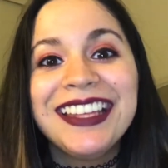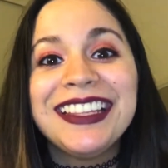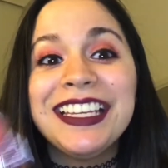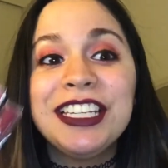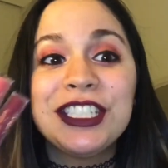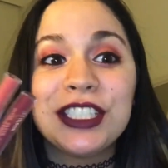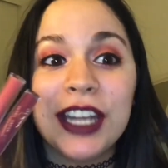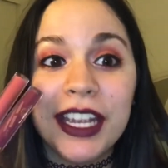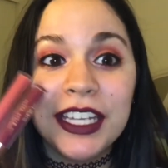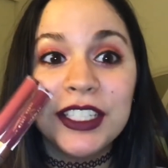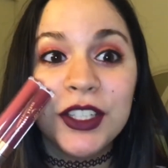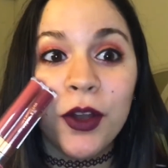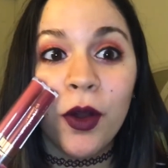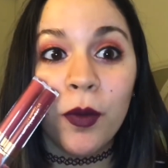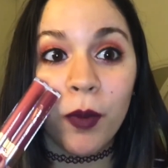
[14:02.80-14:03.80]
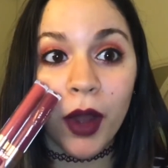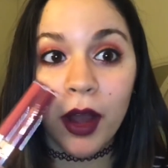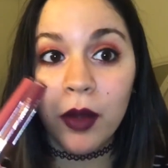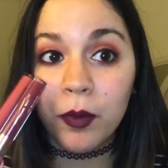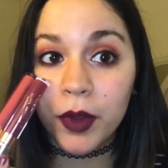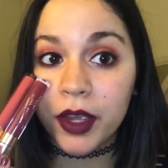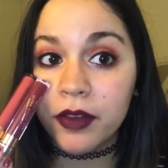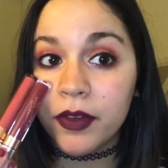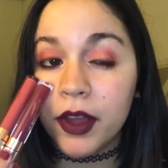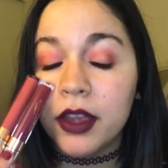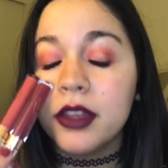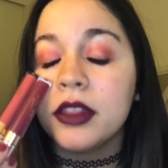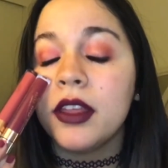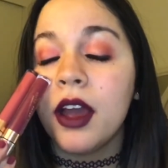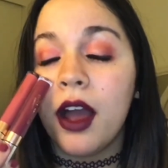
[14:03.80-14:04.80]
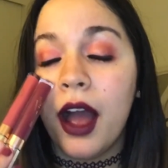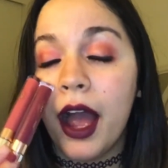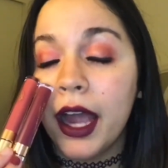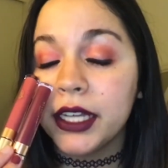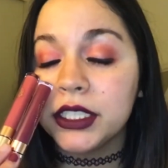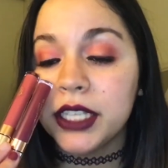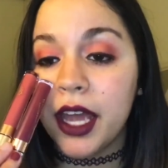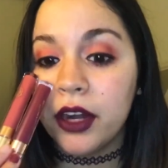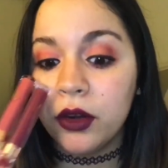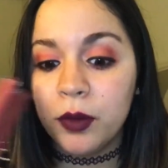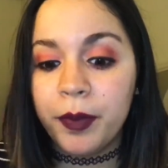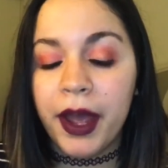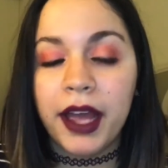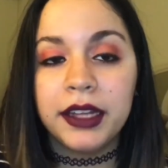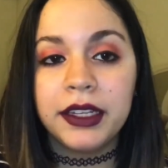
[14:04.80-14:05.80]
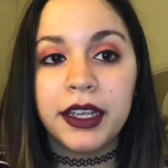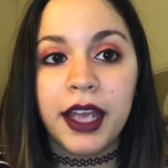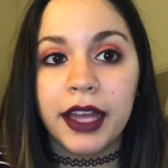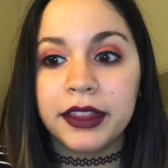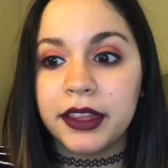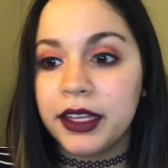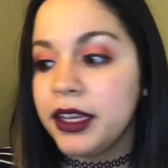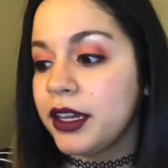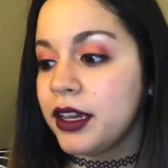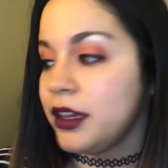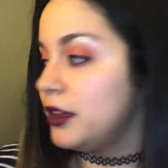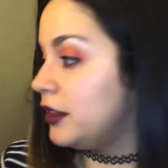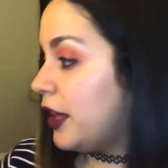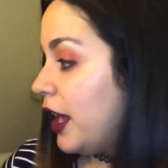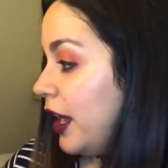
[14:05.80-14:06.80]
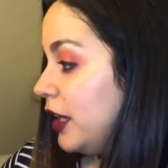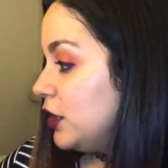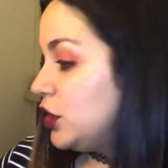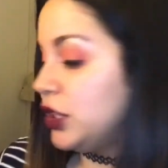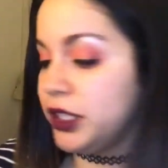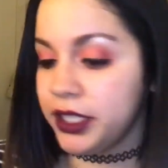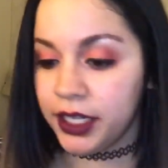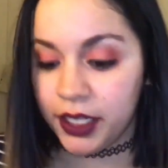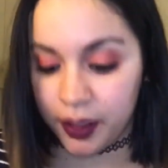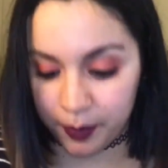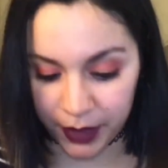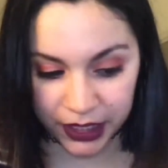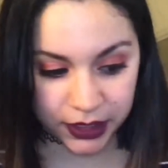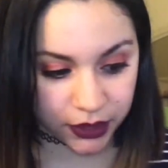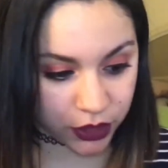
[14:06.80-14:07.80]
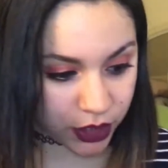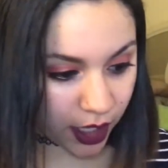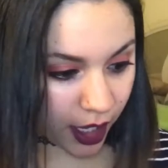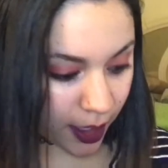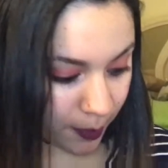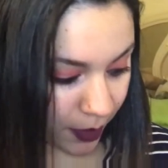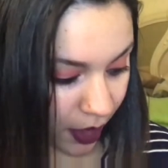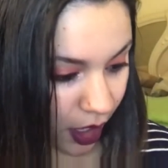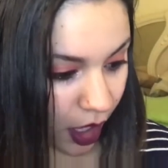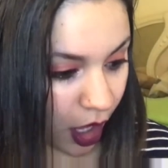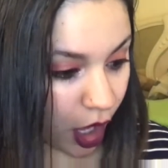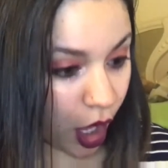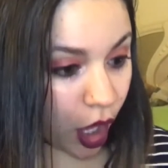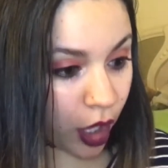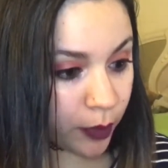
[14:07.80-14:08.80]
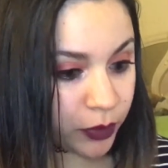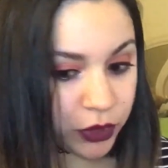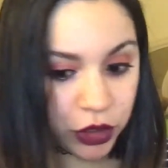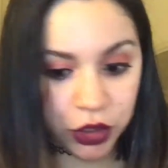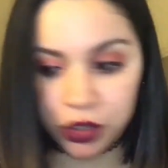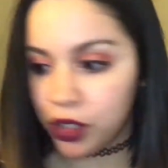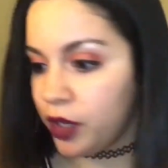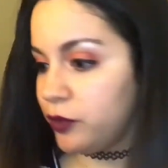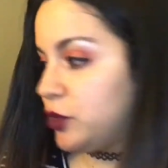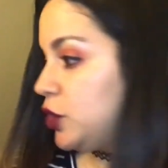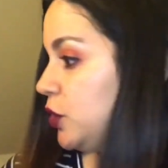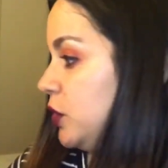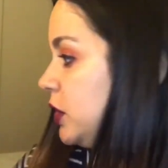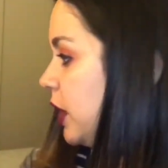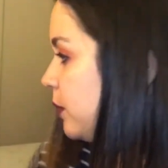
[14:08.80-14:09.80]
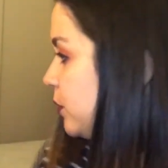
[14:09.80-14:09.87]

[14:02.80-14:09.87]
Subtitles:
These shades go well with the eyeshadow palette. I think that she did an amazing job of choosing.